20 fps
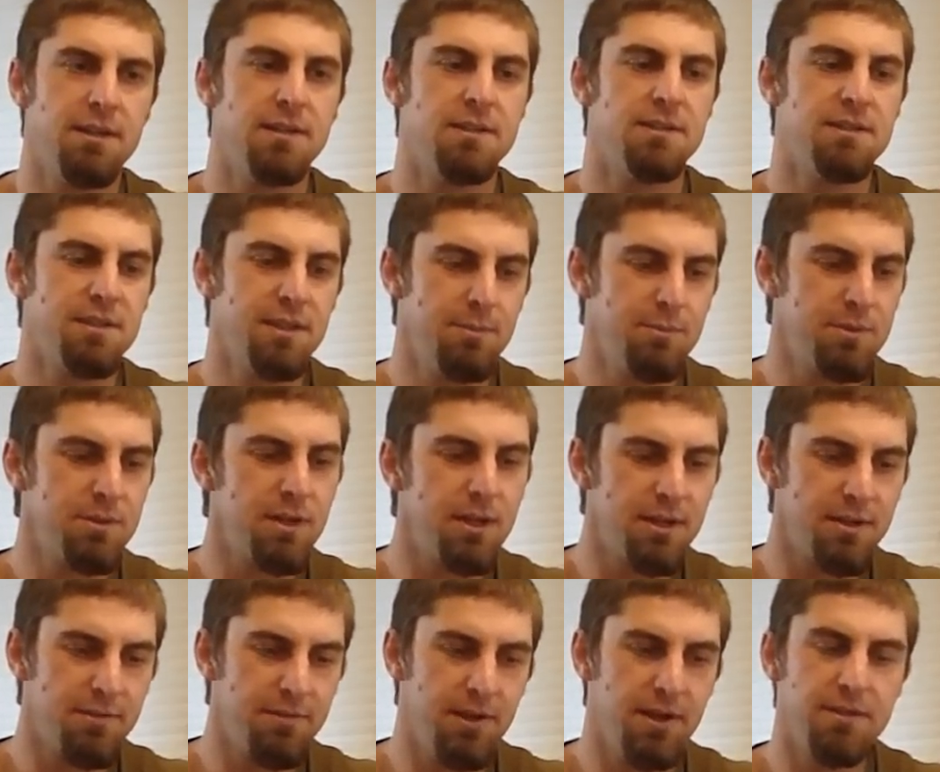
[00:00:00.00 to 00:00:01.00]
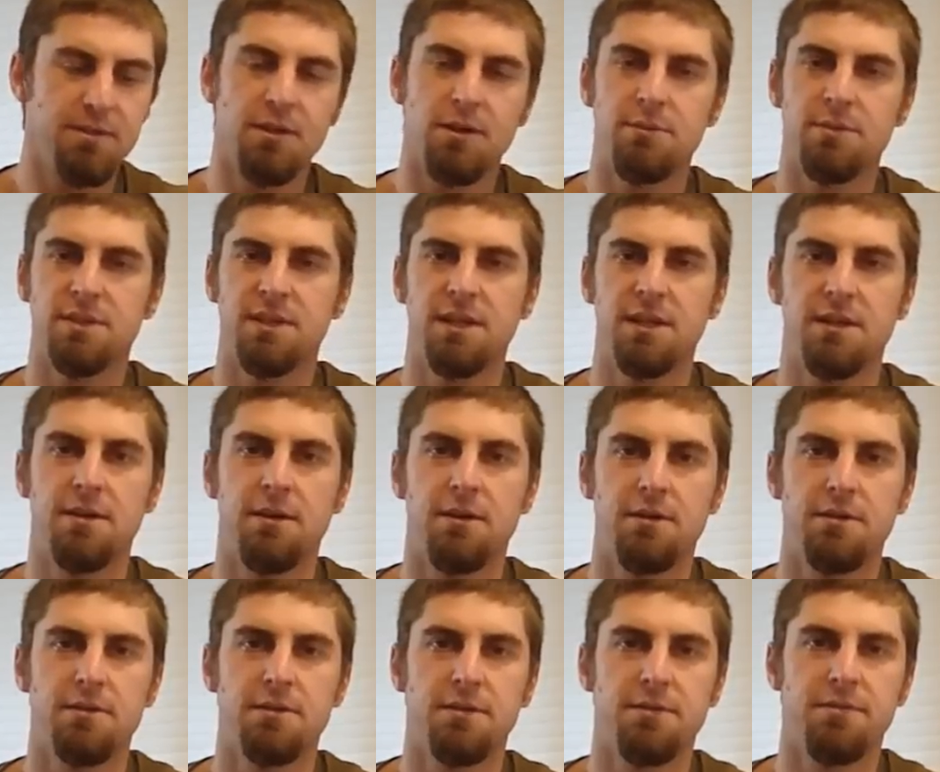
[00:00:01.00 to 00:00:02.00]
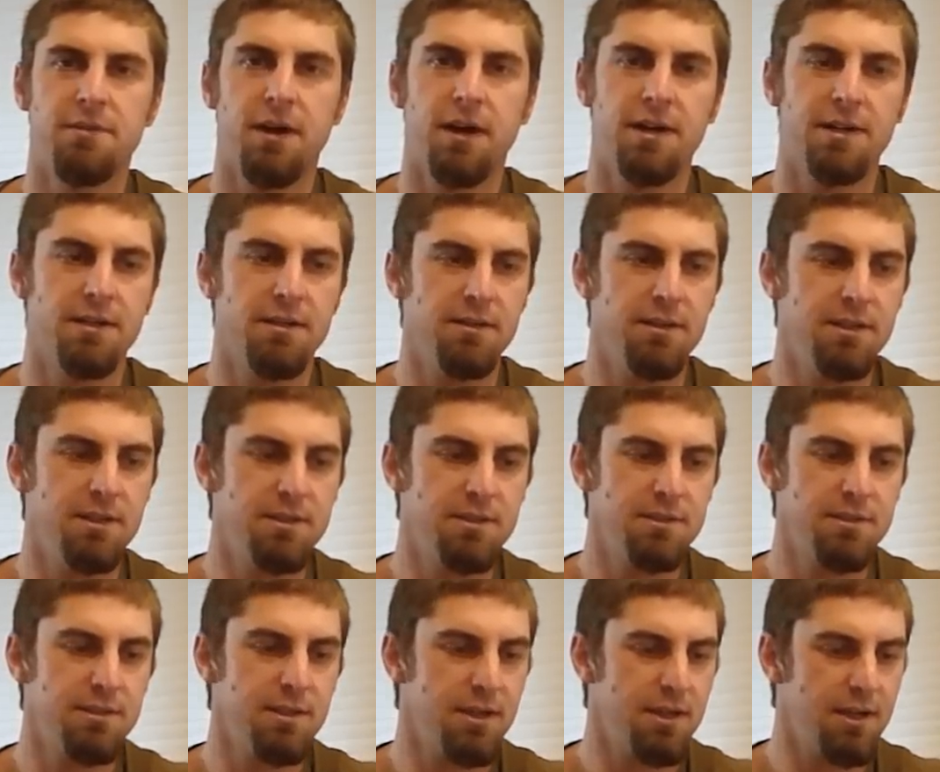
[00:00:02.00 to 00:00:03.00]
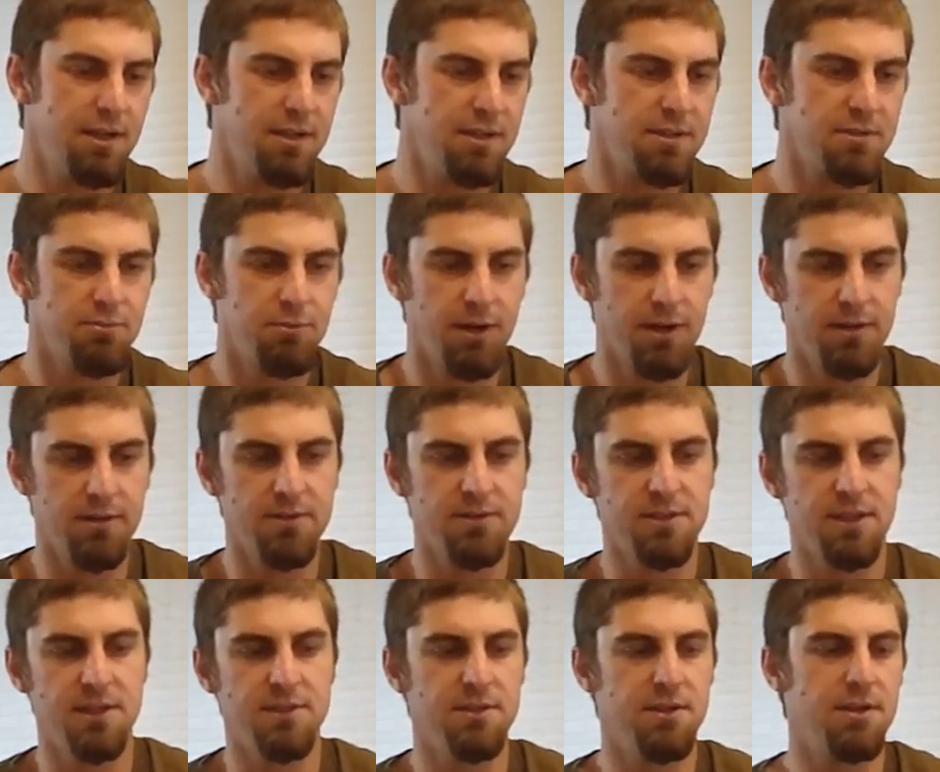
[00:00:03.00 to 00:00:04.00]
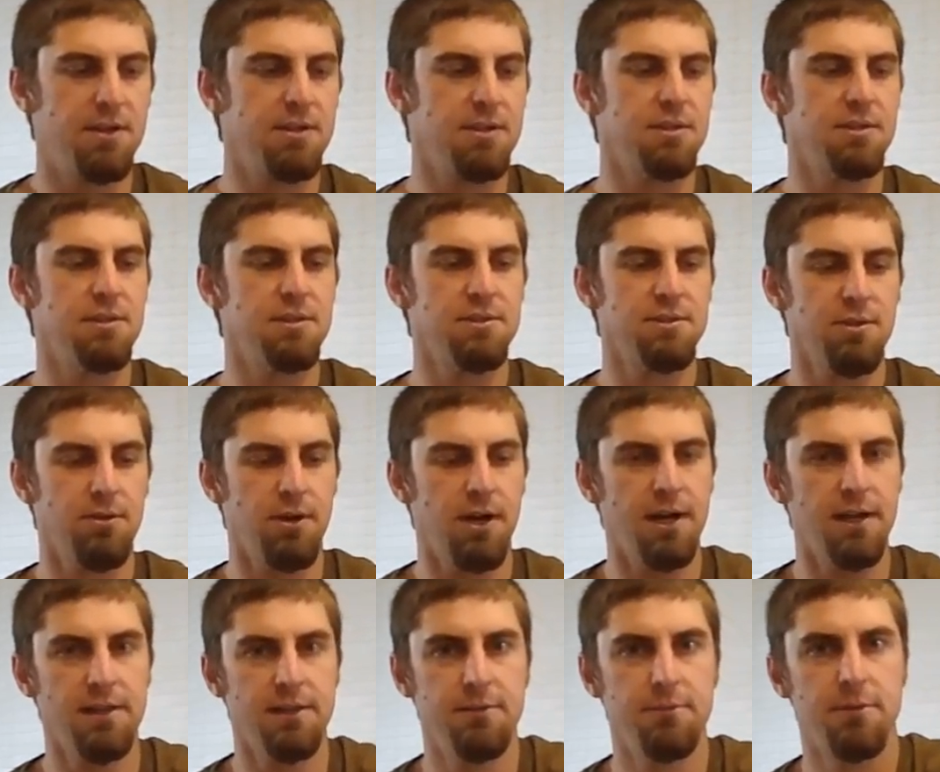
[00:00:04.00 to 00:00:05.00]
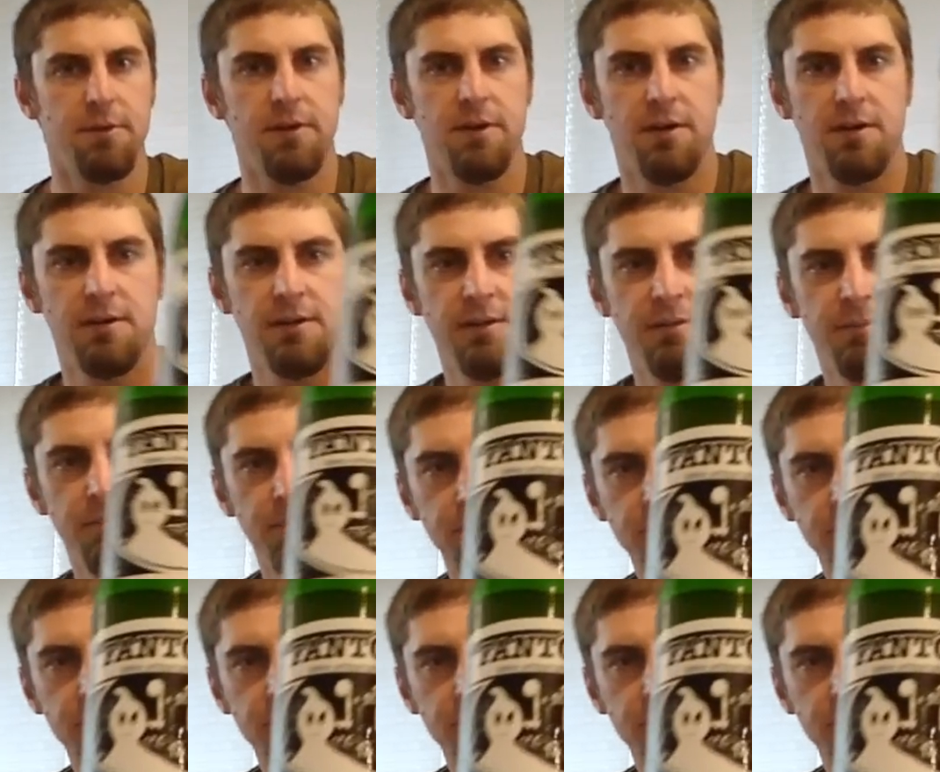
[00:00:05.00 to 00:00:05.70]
It seems like Fantôme is getting harder to find, at least uh, this regular saison, because it's so highly regarded.